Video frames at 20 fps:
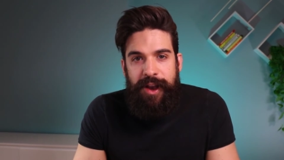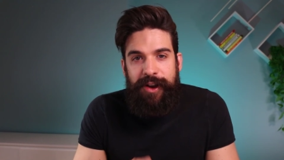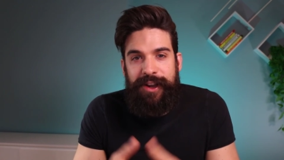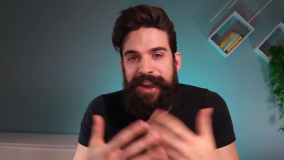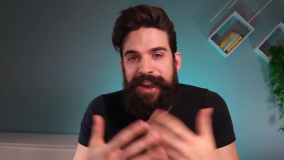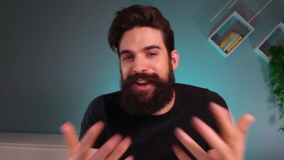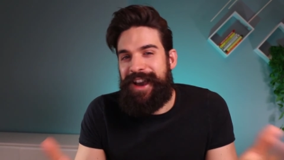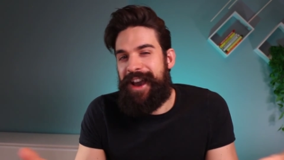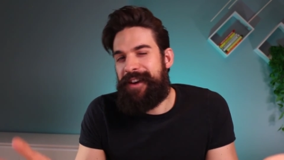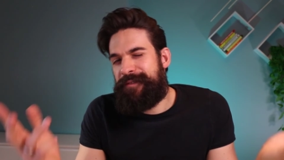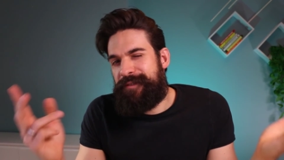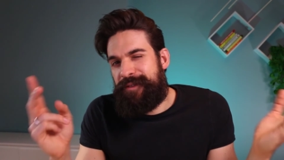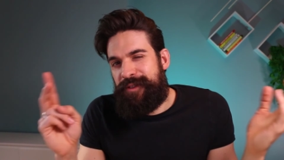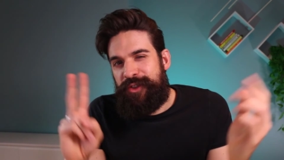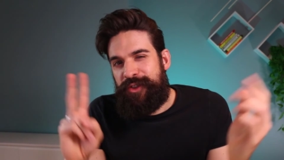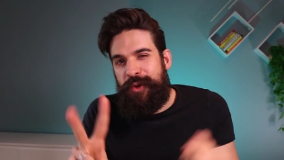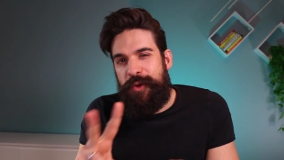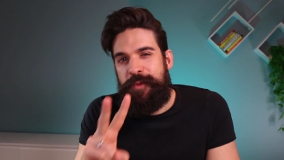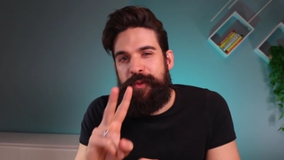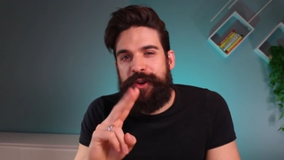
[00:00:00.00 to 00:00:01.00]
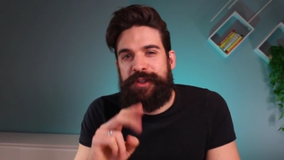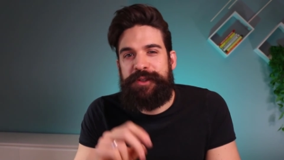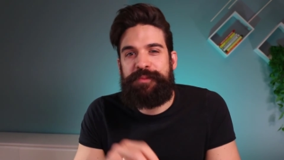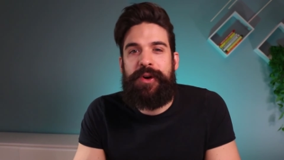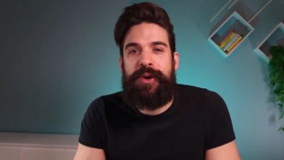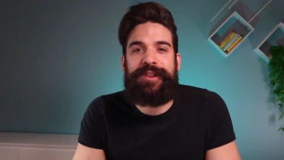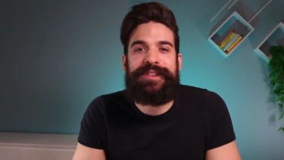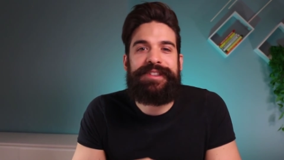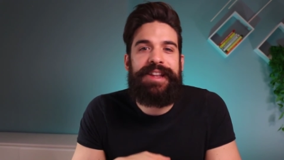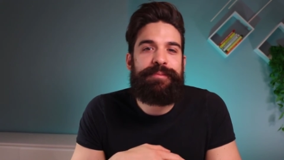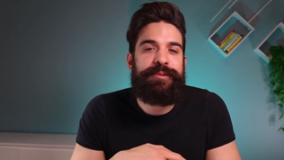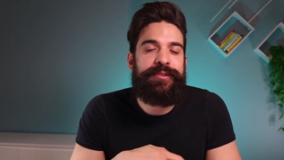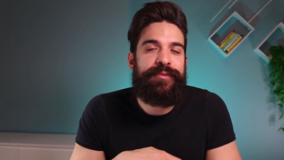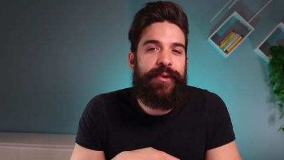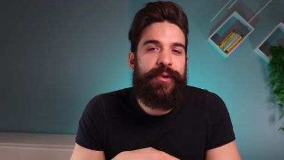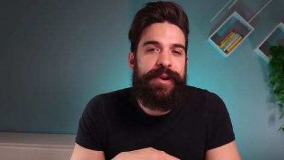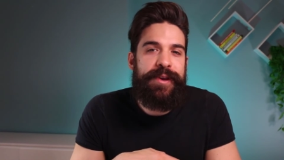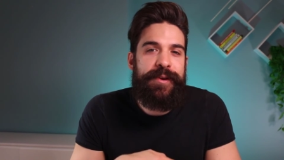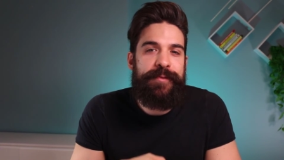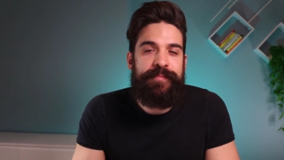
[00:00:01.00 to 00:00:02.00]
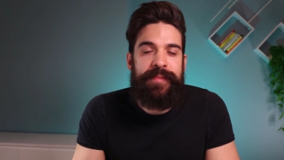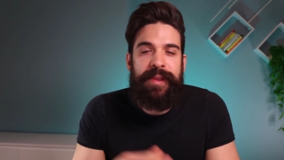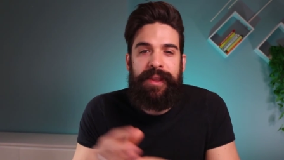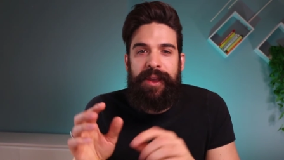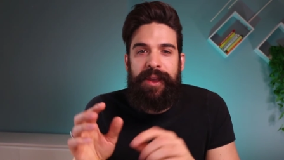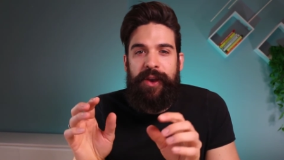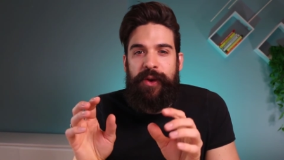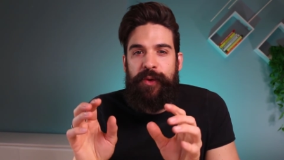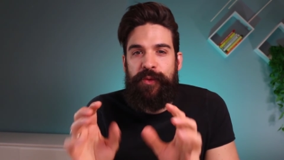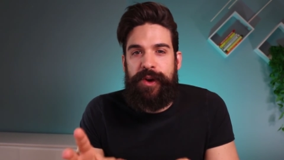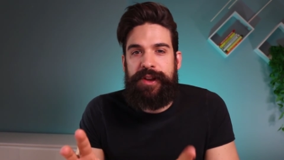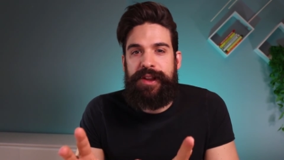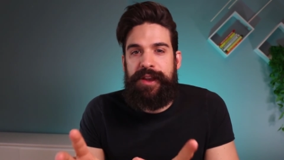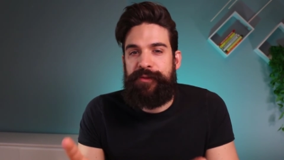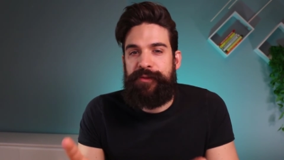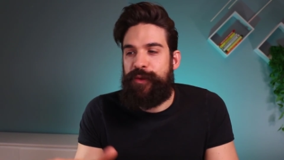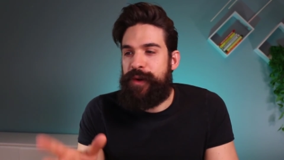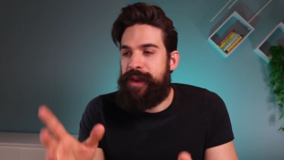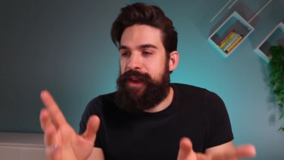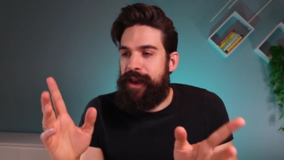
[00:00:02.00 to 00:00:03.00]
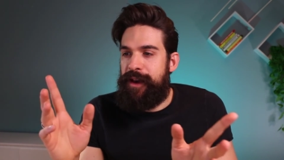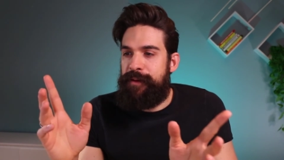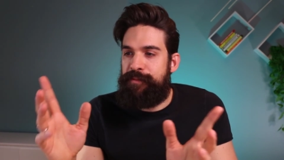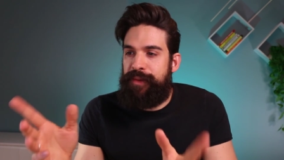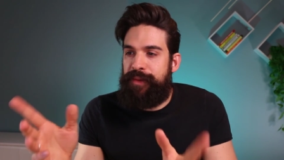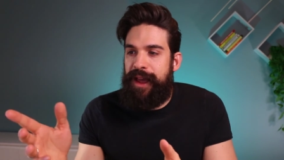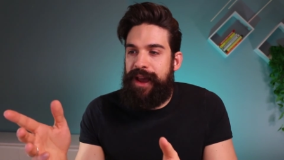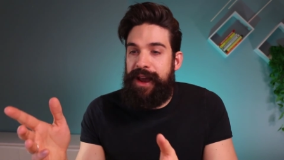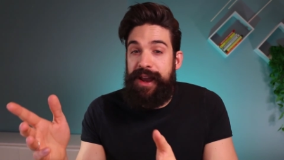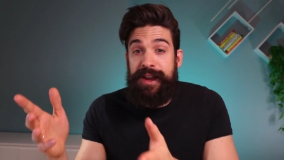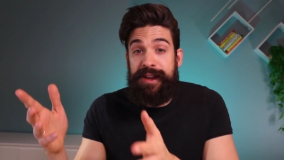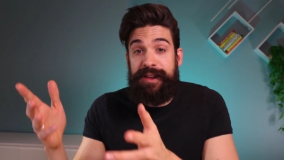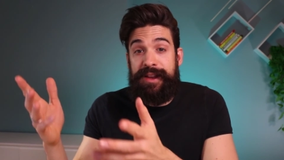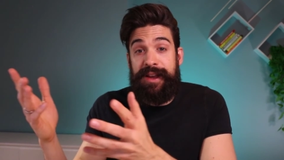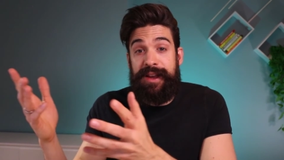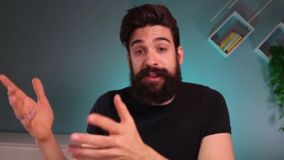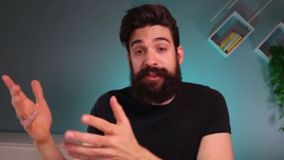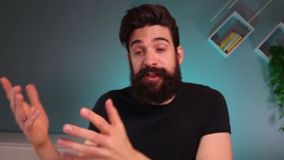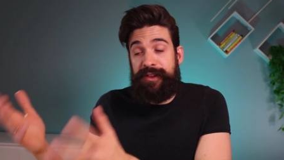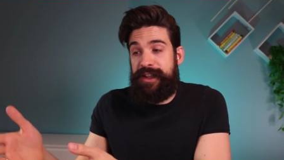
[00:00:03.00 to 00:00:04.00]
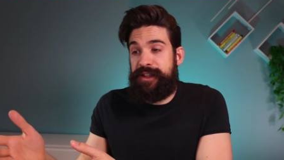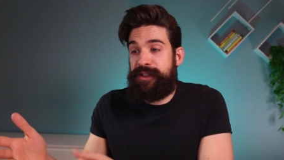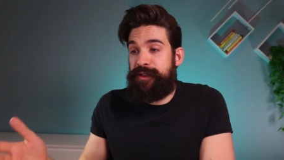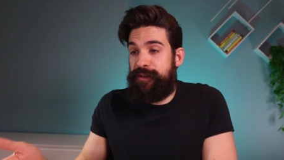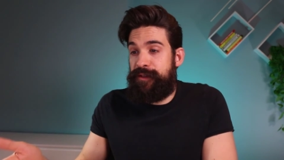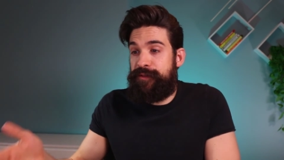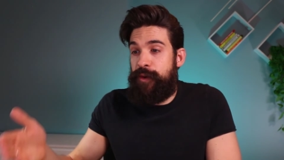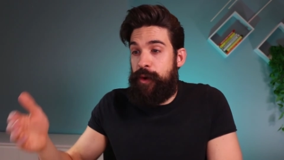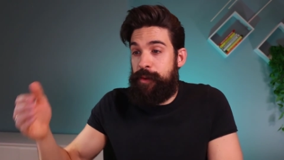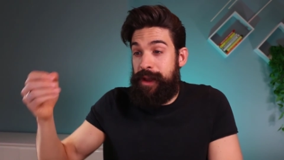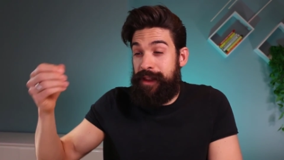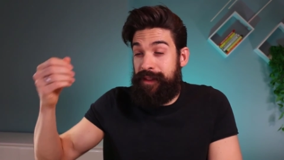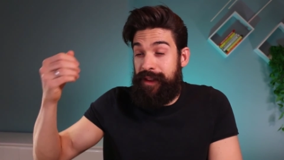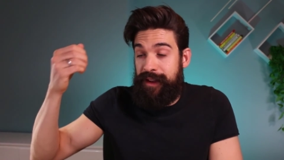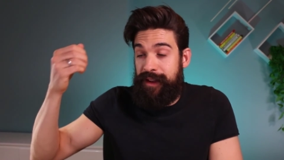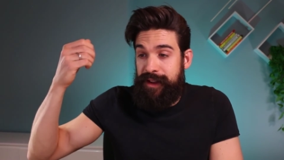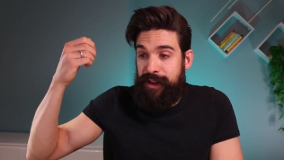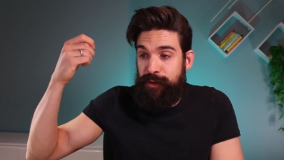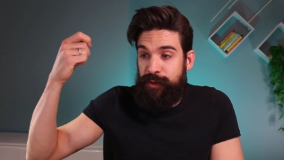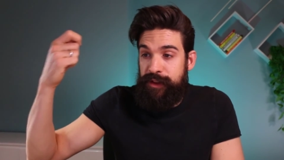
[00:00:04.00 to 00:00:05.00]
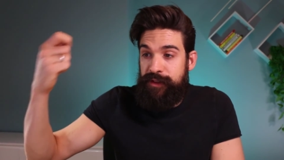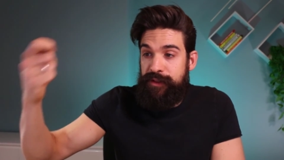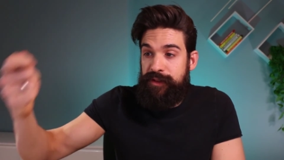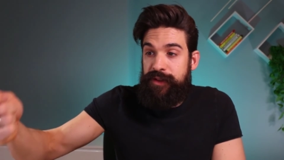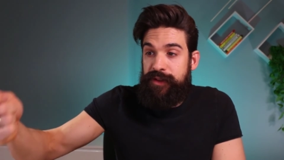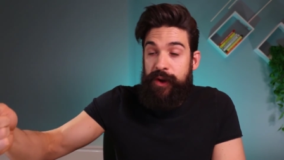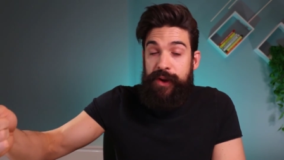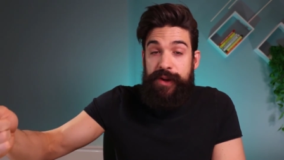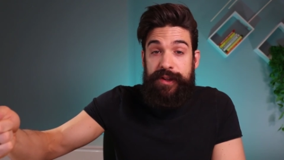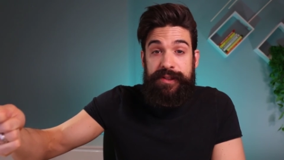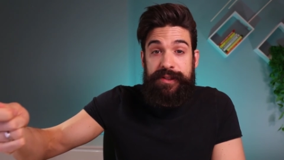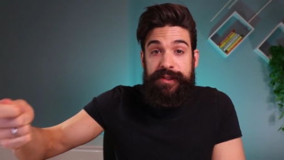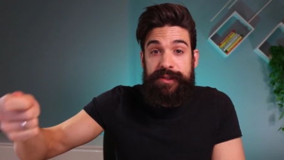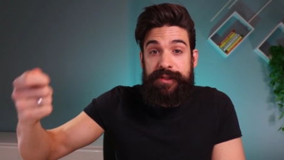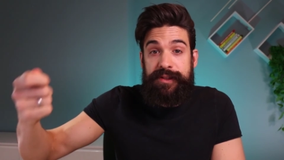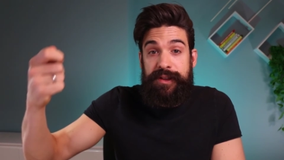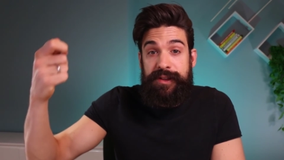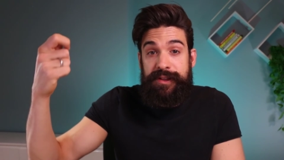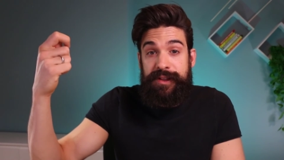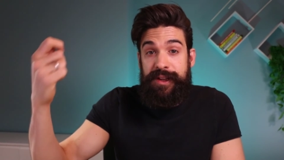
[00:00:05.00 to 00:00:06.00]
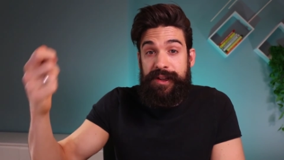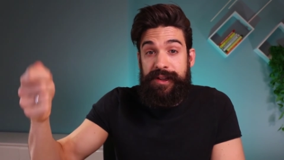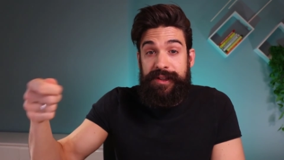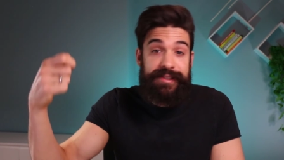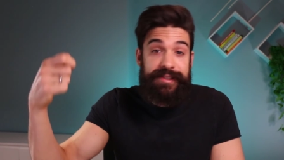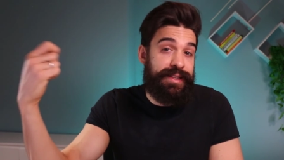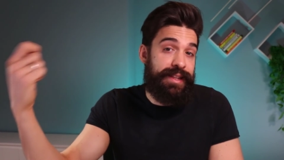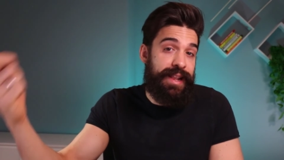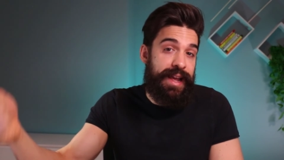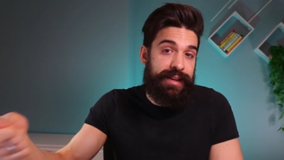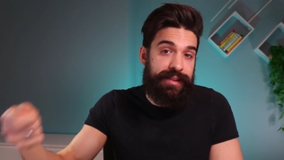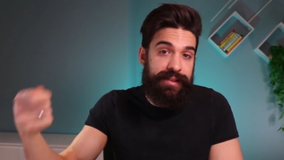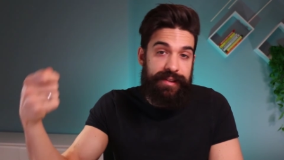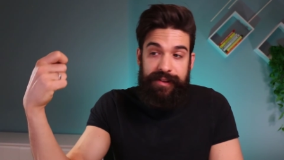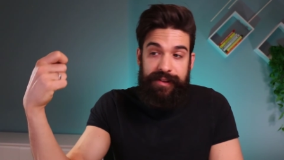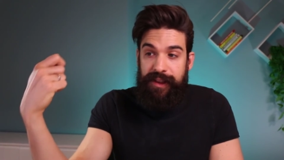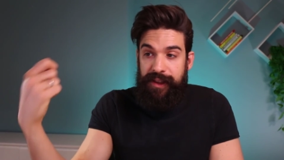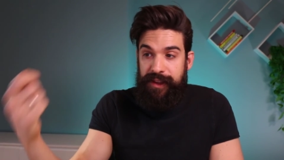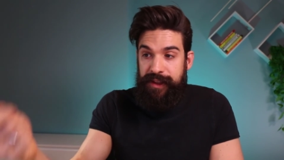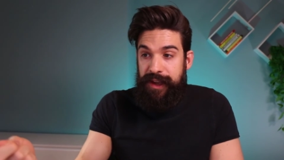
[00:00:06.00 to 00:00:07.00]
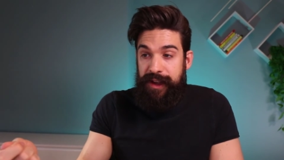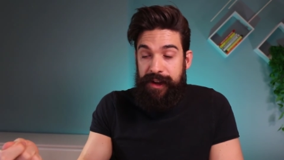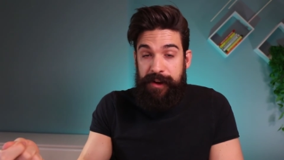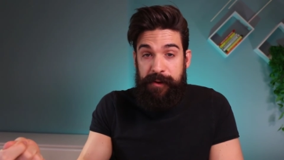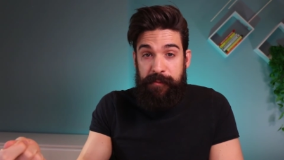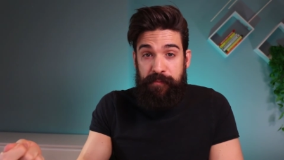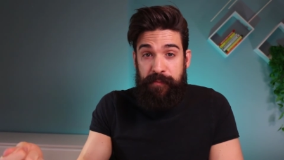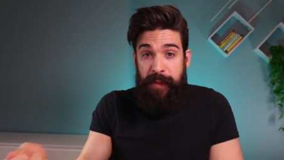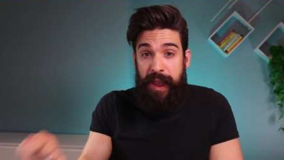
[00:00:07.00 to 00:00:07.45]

Okay, I have 2 more small tips for you. What if we apply that conditional formatting that returns the selected year?